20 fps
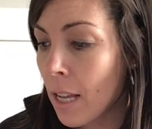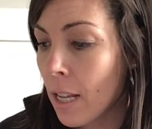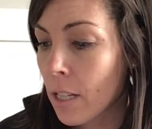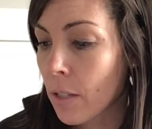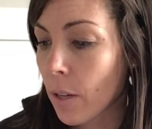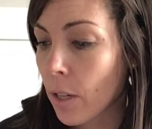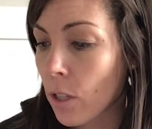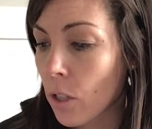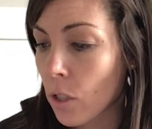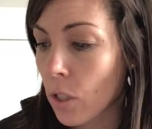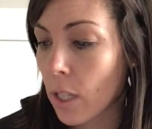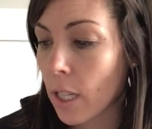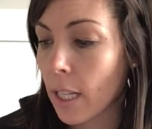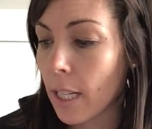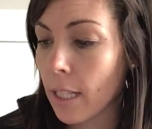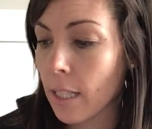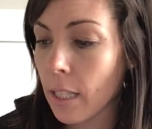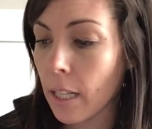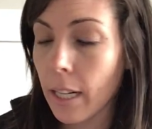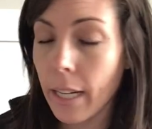So as you
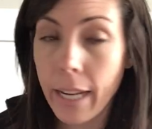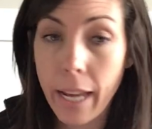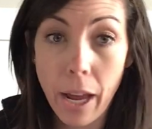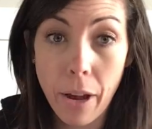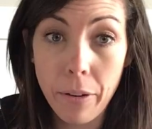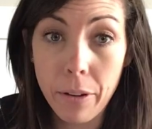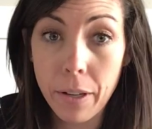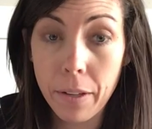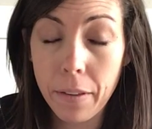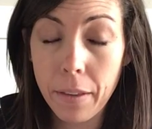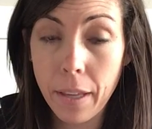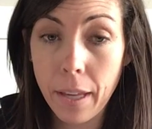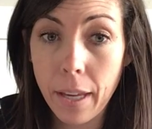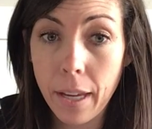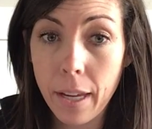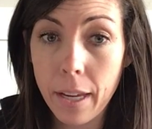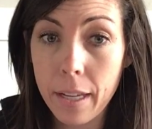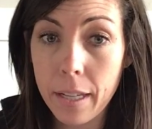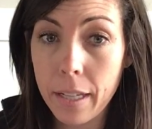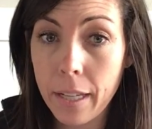see, it's going to
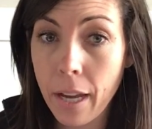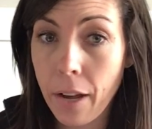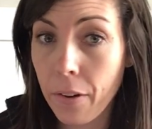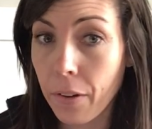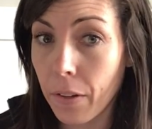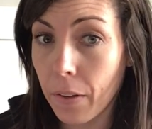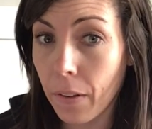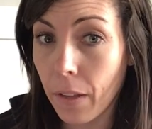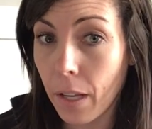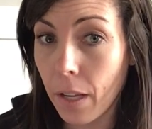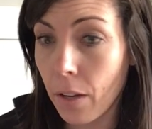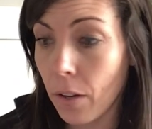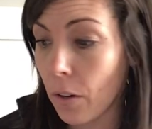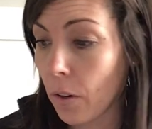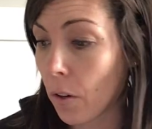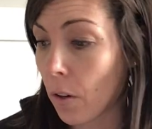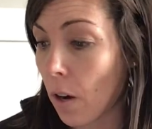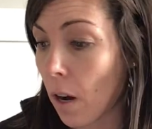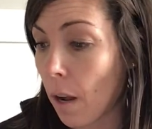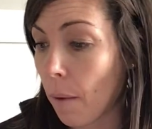calculate
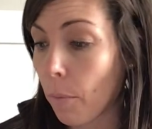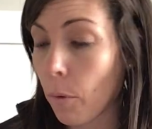your